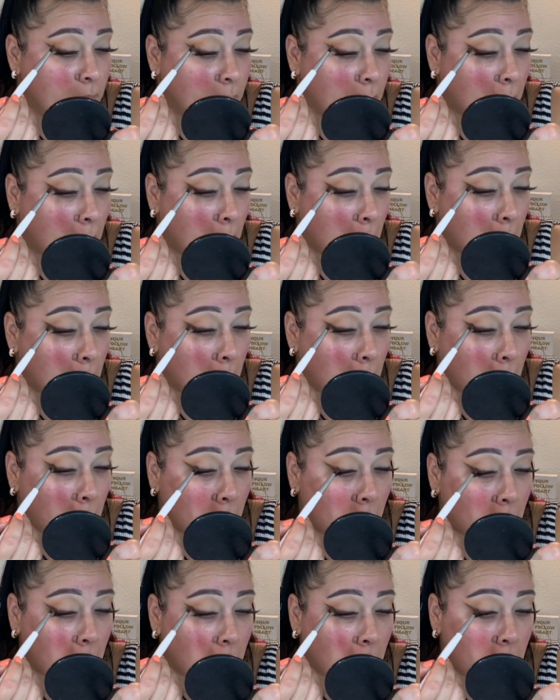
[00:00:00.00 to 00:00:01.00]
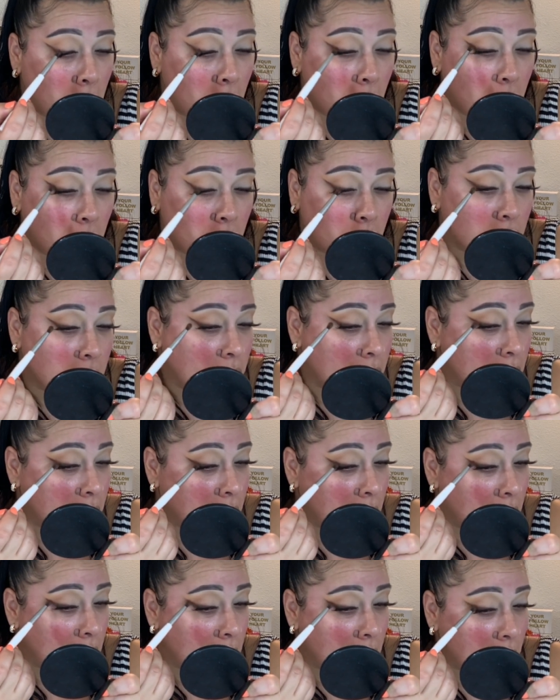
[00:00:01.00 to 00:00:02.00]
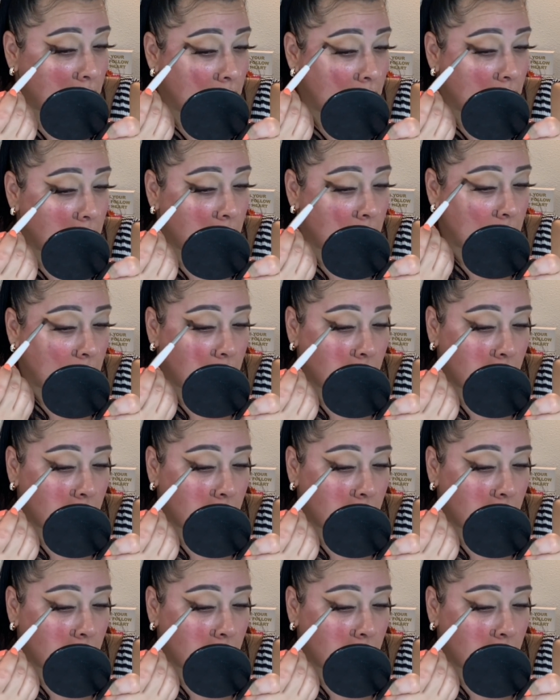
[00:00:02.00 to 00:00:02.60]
grab more of that note to self.